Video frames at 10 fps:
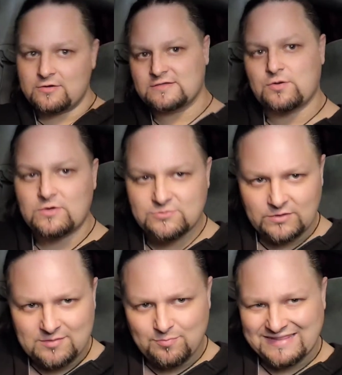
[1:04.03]
because I wasn't
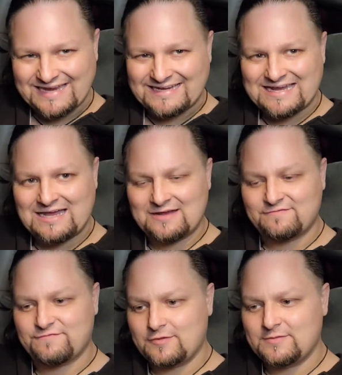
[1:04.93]
really planning on
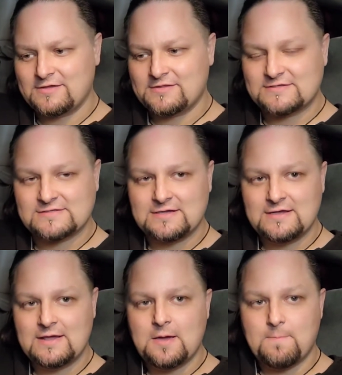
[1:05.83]
filming this,
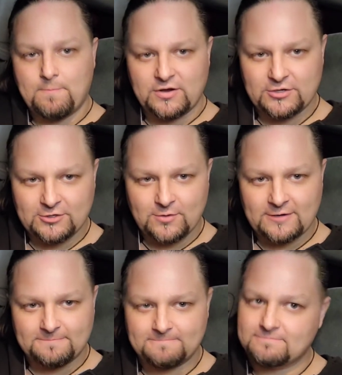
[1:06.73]
but you know what?